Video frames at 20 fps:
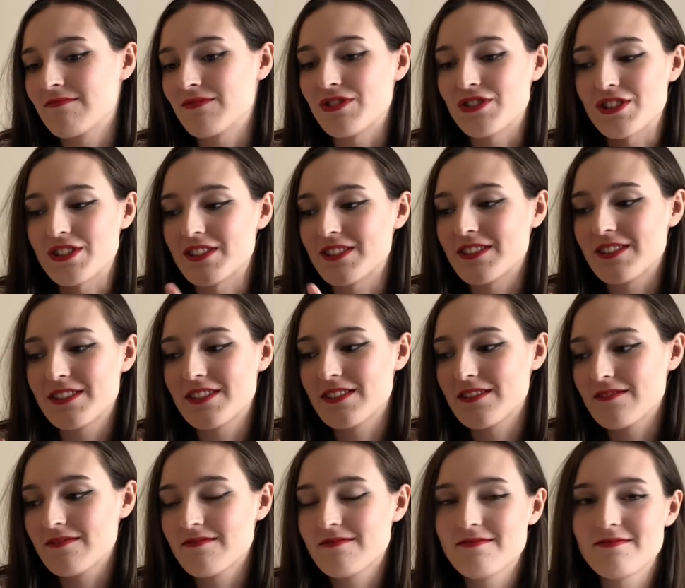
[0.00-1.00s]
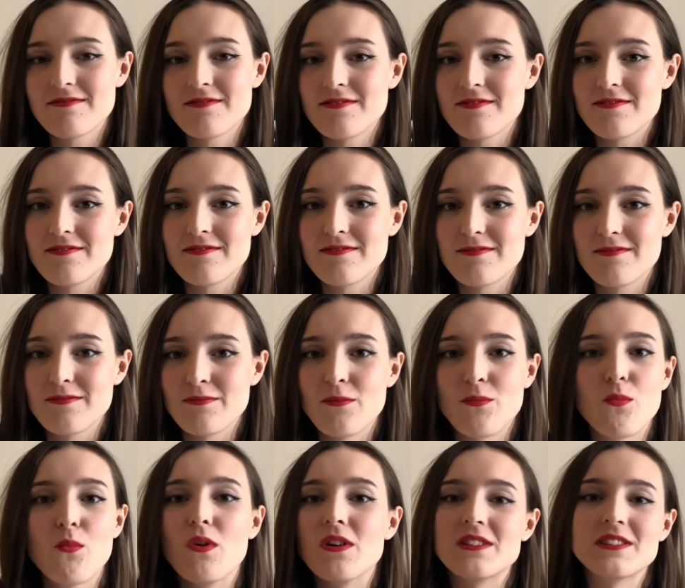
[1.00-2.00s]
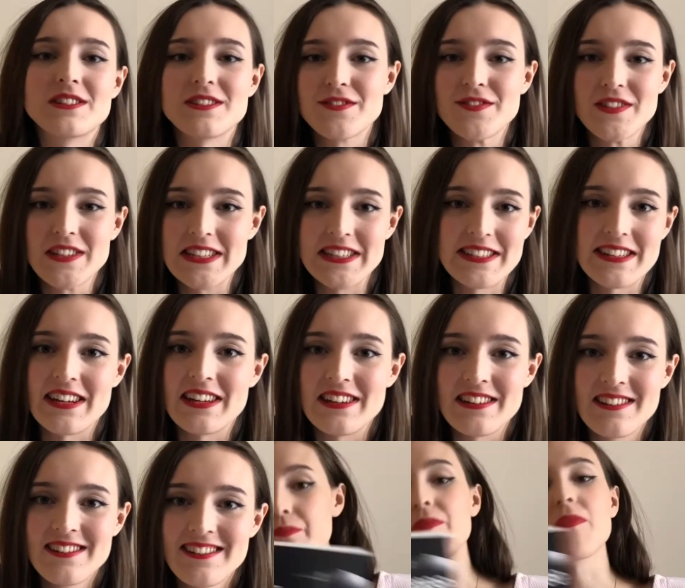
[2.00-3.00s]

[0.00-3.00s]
just wonderfully done.